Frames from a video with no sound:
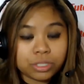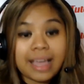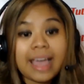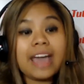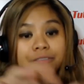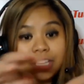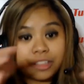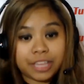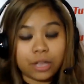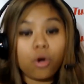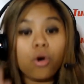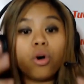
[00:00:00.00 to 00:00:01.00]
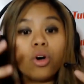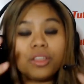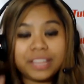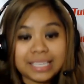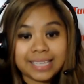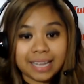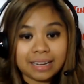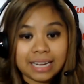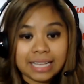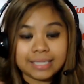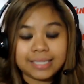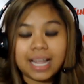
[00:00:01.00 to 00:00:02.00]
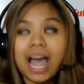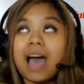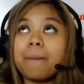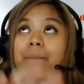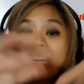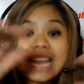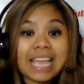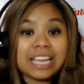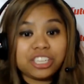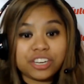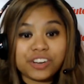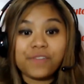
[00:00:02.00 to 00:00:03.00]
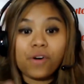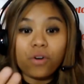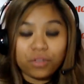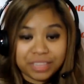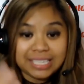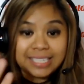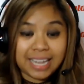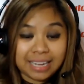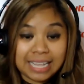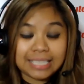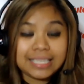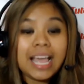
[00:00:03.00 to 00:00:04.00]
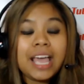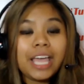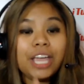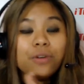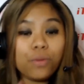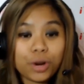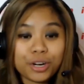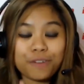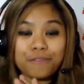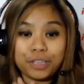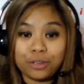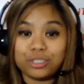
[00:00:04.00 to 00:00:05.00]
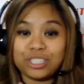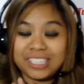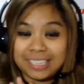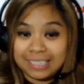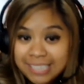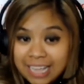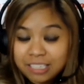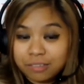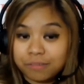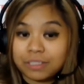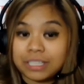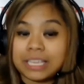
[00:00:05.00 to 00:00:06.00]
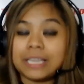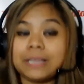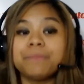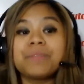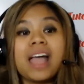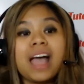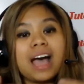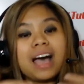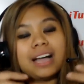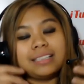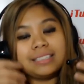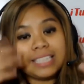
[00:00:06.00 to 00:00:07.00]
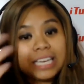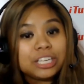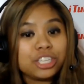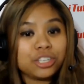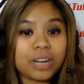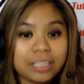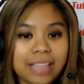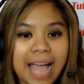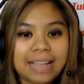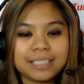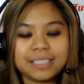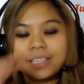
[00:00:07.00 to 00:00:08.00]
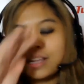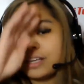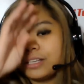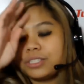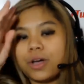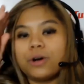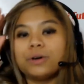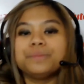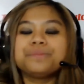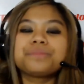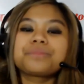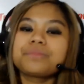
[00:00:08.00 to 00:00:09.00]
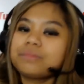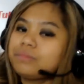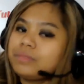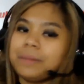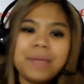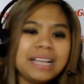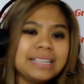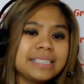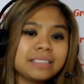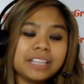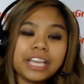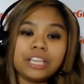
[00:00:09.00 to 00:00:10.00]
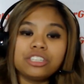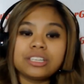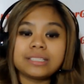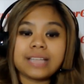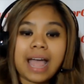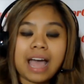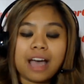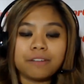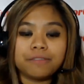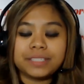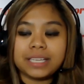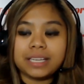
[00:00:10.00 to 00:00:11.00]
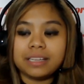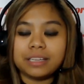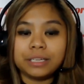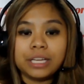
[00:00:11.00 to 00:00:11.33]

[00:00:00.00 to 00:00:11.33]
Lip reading: everything, all these techniques, the combination of all these techniques in order for you to successfully teach your class. So basically, you just have to